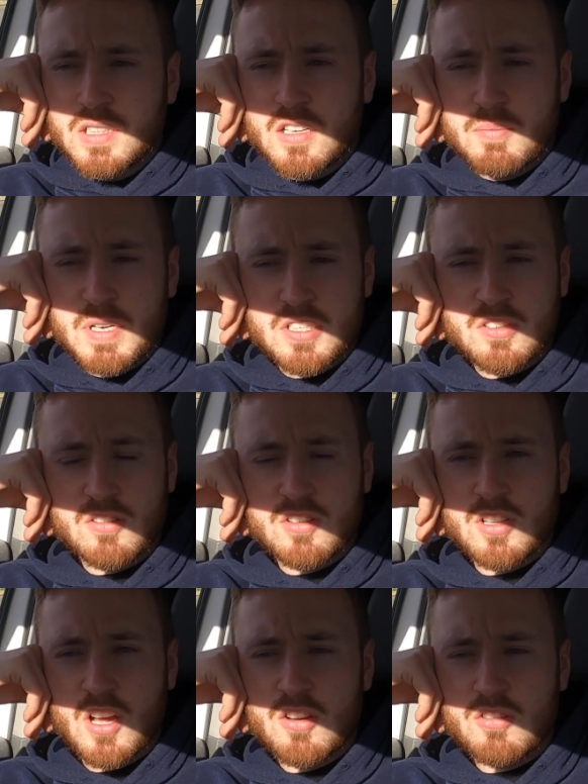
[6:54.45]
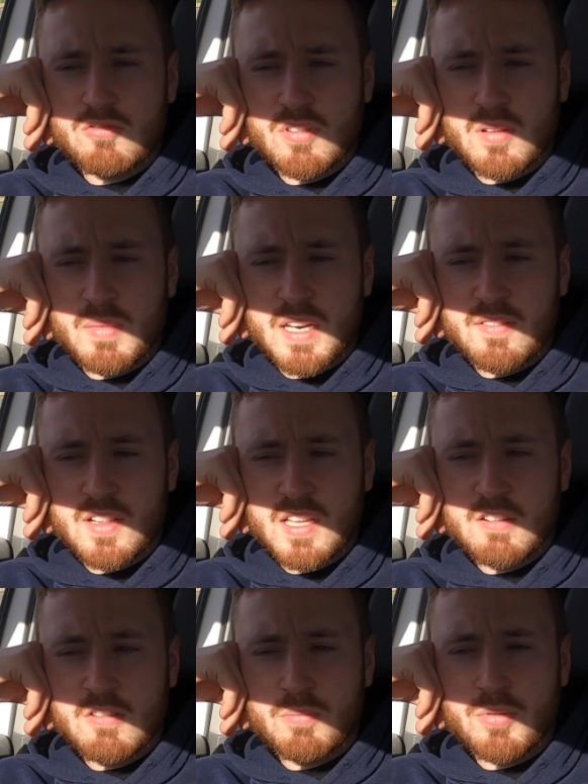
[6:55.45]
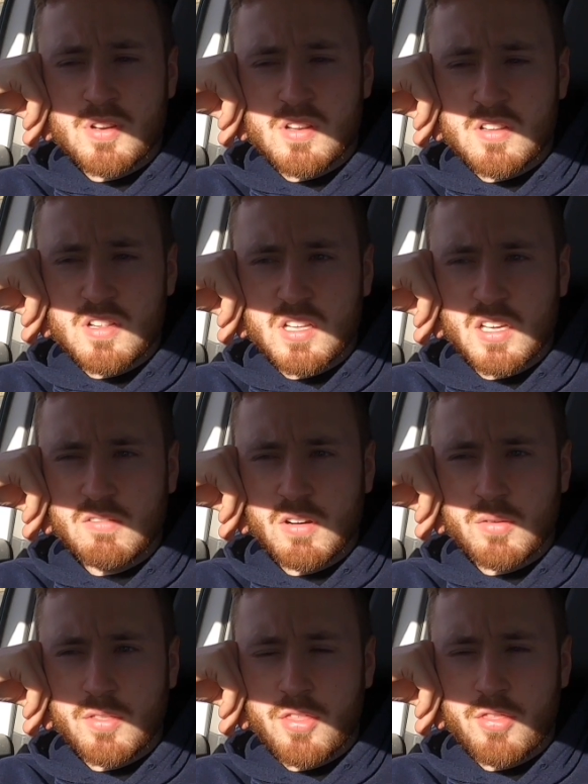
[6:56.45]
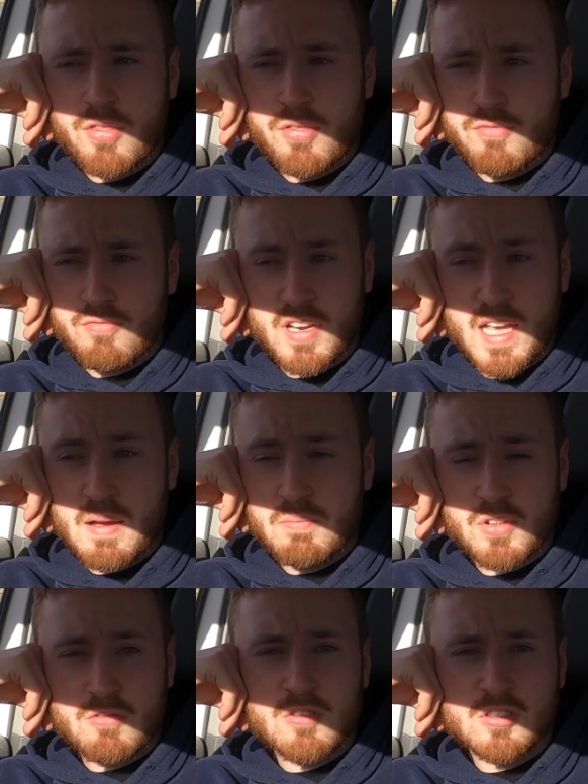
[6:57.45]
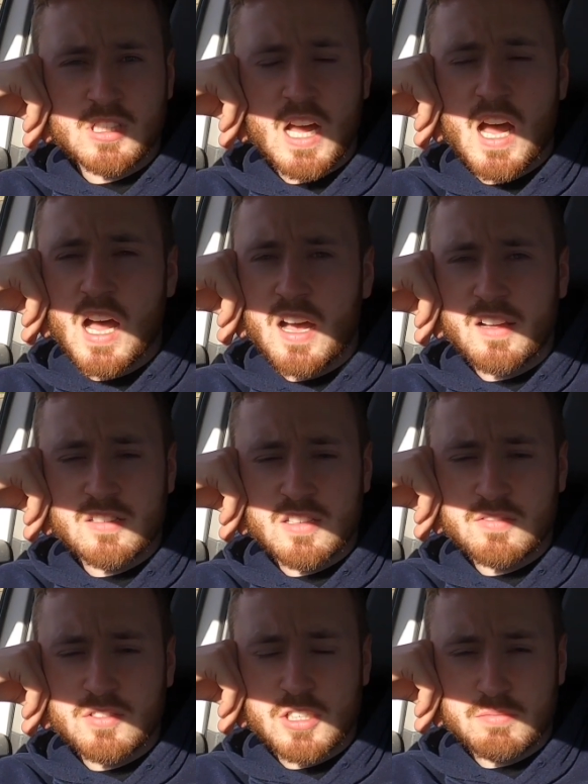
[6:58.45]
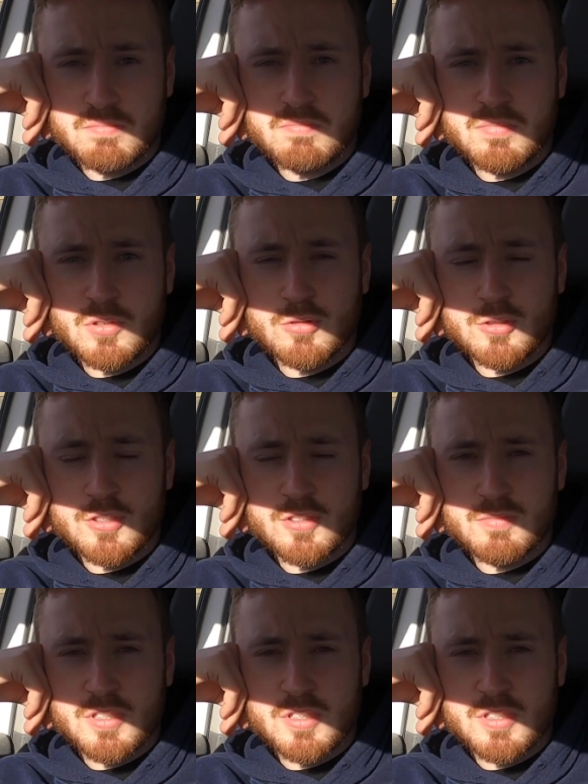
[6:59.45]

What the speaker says: Especially because 100, I mean, if 0.03 amps across the heart is enough to cause you some